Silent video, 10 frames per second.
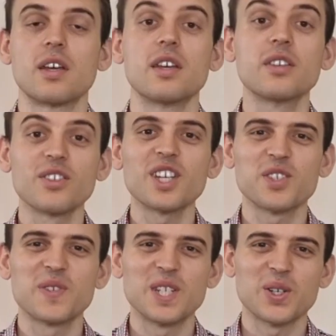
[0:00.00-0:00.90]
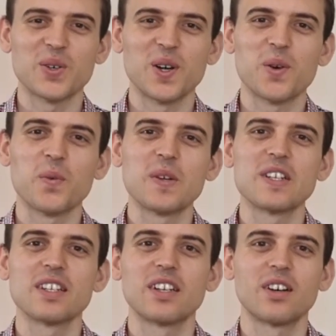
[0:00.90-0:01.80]
In the next video,
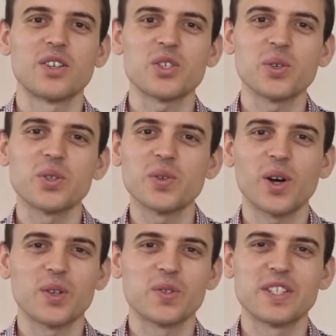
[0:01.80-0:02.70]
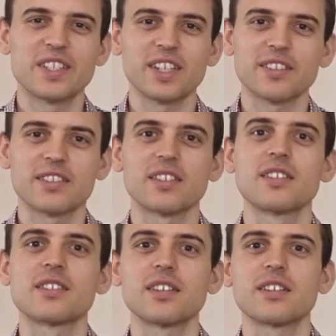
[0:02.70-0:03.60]
we'll show you how to detect
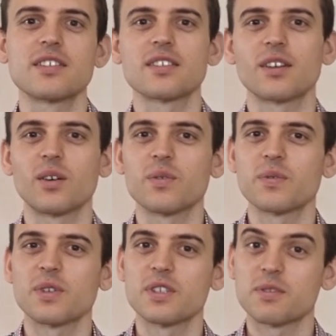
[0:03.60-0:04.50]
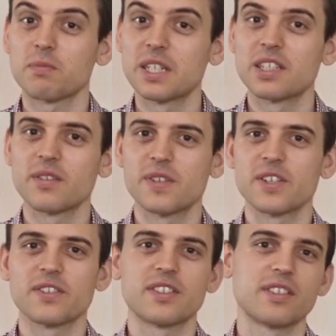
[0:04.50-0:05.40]
signs of spleen
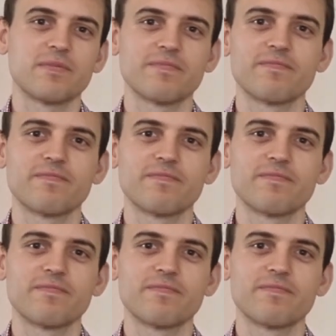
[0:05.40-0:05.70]
deficiency.